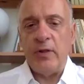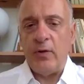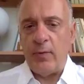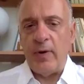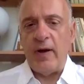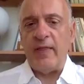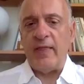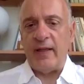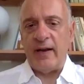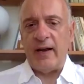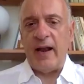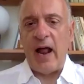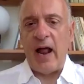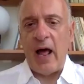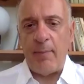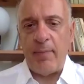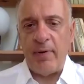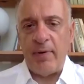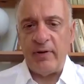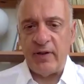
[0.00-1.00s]
in the way that it
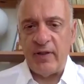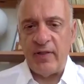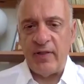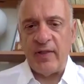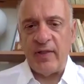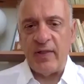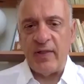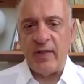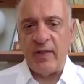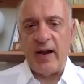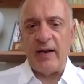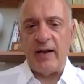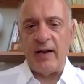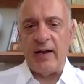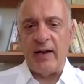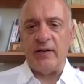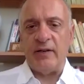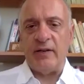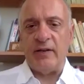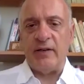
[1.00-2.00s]
happened in the
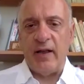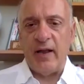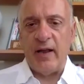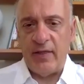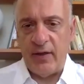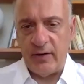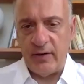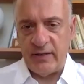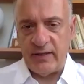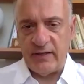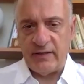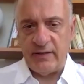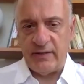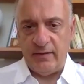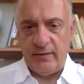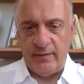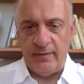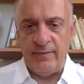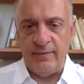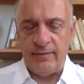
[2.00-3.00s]

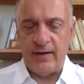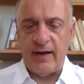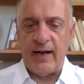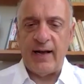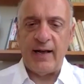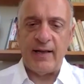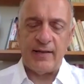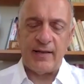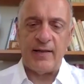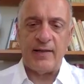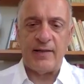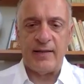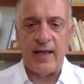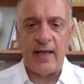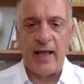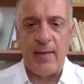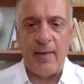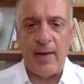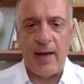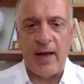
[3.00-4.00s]
1930s. As I
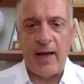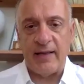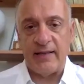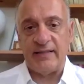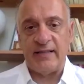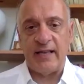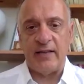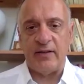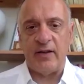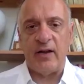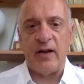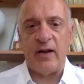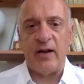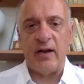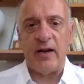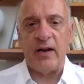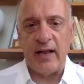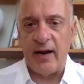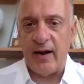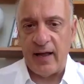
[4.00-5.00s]
said
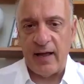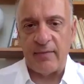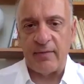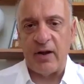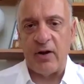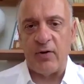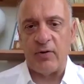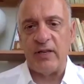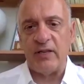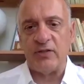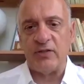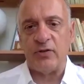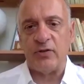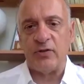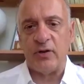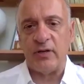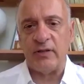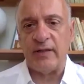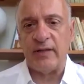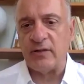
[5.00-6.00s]
earlier,
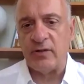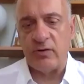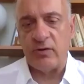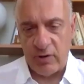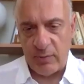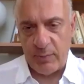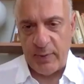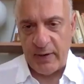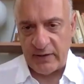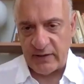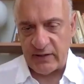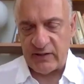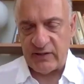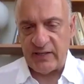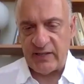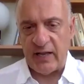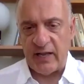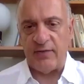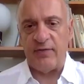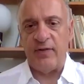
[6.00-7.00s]
history doesn't repeat
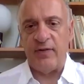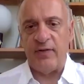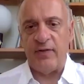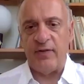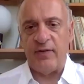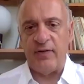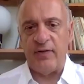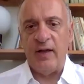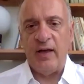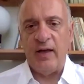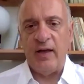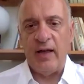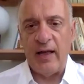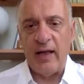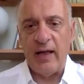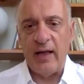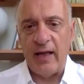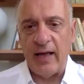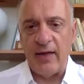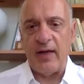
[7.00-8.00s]
itself.
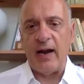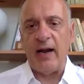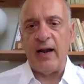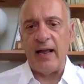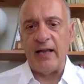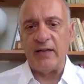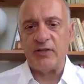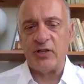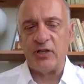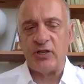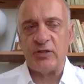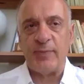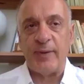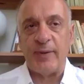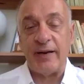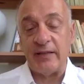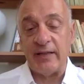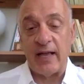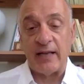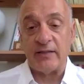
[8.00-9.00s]
There are lessons,
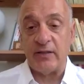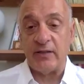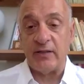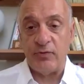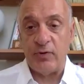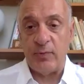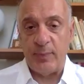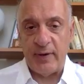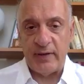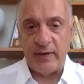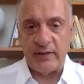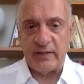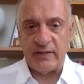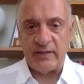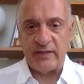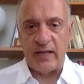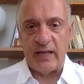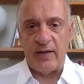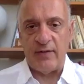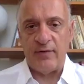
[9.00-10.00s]
but it doesn't repeat
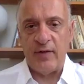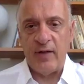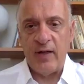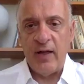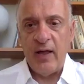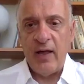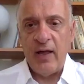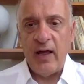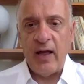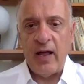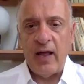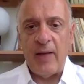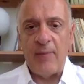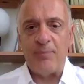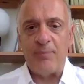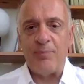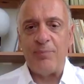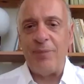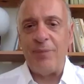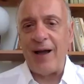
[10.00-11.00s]
itself.
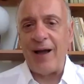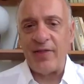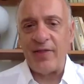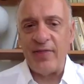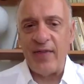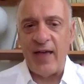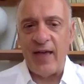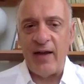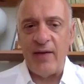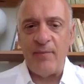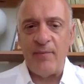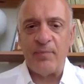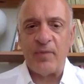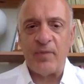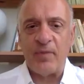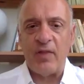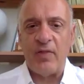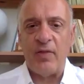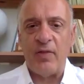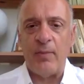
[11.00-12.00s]
Back then,
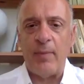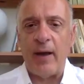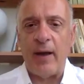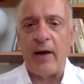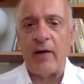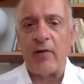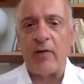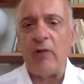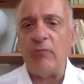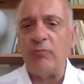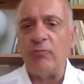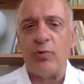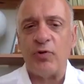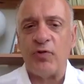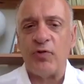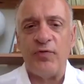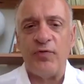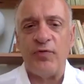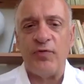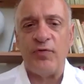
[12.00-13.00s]
the background
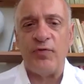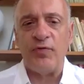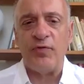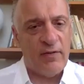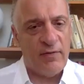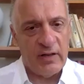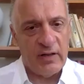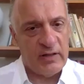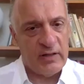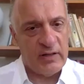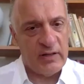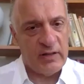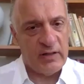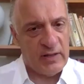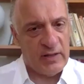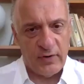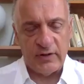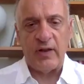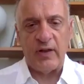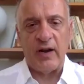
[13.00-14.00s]
was very, very
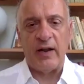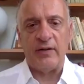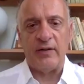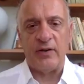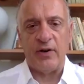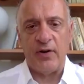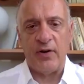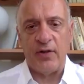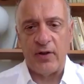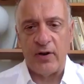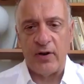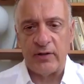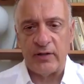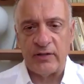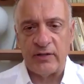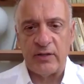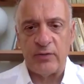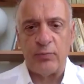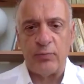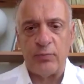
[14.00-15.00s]
different in the
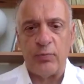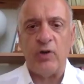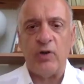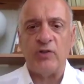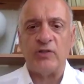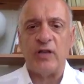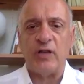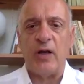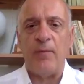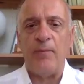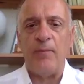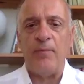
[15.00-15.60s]
1930s. It was